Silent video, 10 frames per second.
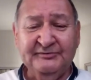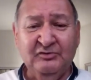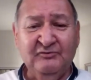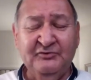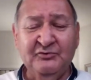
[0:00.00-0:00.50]

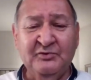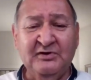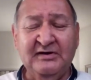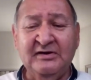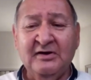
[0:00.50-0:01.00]
So if you
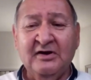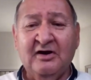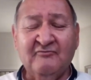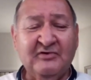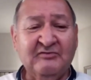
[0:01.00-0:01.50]
really
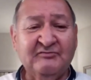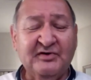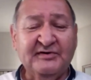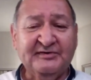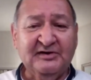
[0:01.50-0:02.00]
are very,
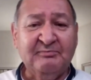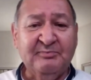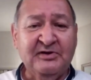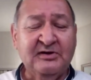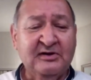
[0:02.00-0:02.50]
very
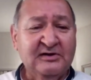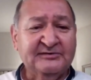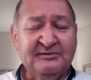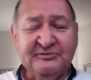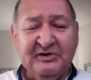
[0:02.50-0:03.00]
sleepy,
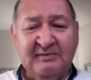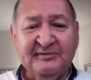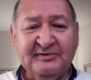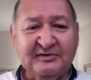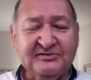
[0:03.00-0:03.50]

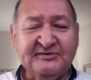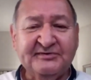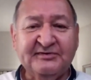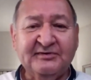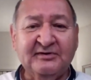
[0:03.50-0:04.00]
sometimes
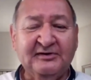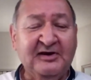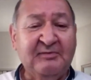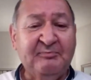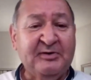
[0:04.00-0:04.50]
just
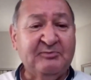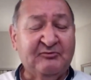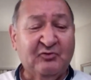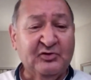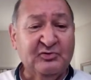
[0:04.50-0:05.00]
sleeping
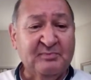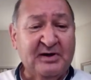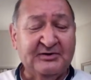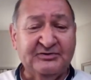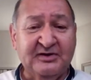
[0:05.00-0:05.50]
before you
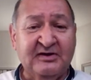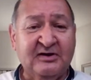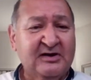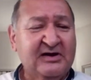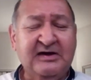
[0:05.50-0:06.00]
meditate,
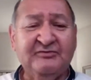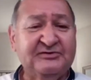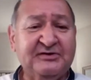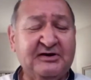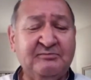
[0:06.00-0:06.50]

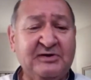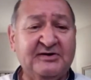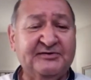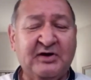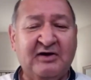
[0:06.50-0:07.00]
even 10
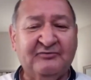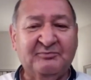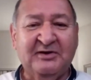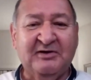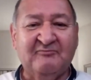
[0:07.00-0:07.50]
minutes, you have to
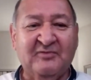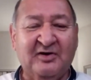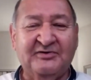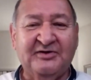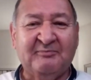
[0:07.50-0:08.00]
become
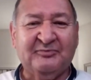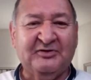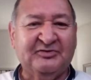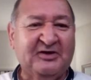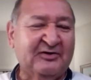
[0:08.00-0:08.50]

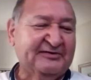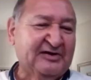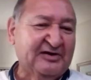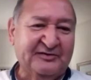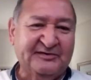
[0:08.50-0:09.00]
adept at that or
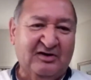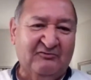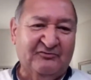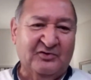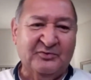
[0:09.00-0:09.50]
set your
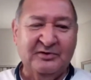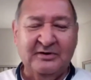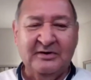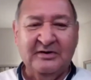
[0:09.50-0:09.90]
cell phone